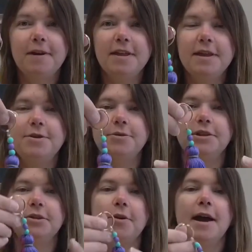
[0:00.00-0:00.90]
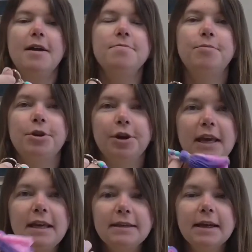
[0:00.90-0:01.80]
Then you would just go ahead and put your
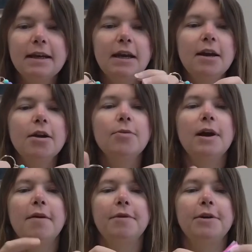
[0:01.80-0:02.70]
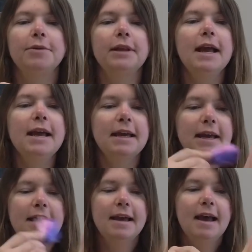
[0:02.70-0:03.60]
keys on here, whatever you would like.
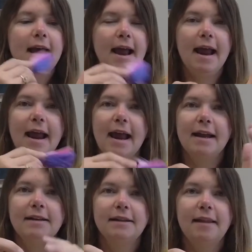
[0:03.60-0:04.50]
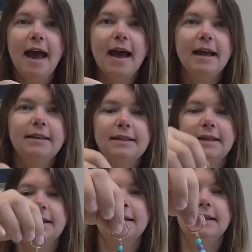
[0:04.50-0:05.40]
And that
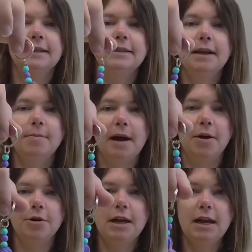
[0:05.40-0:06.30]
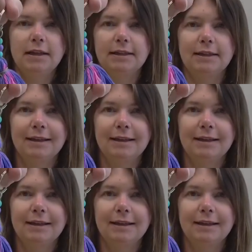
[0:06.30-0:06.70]
is about it.